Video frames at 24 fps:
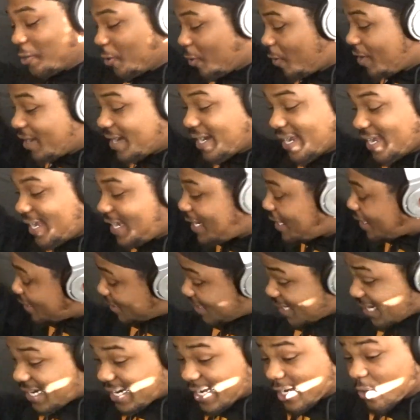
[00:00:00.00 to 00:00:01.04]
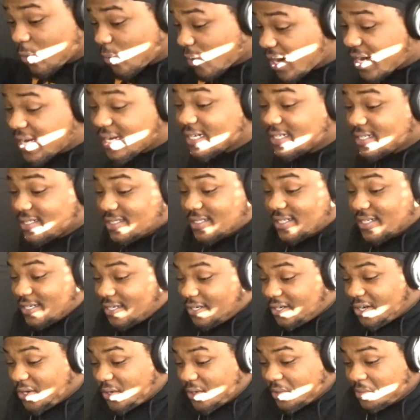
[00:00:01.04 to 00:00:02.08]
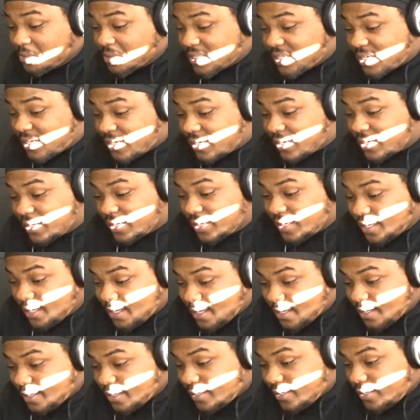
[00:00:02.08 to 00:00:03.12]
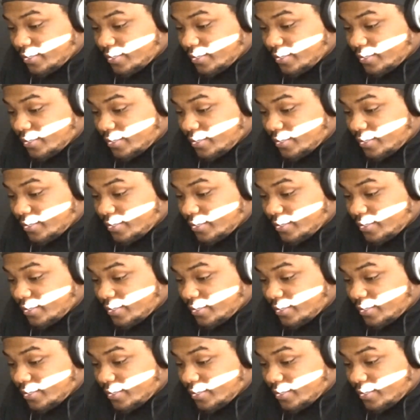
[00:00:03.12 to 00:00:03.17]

He doing it. He that nigga running shit. You know what I'm saying?